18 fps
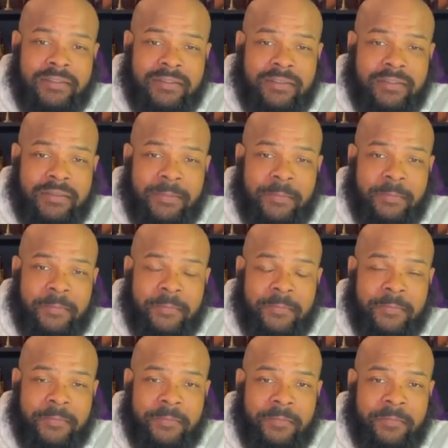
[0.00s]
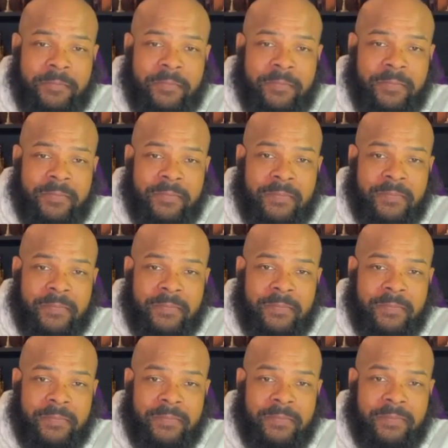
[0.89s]

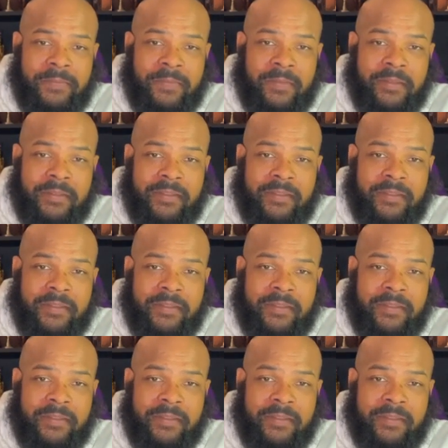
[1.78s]
(no one is talking)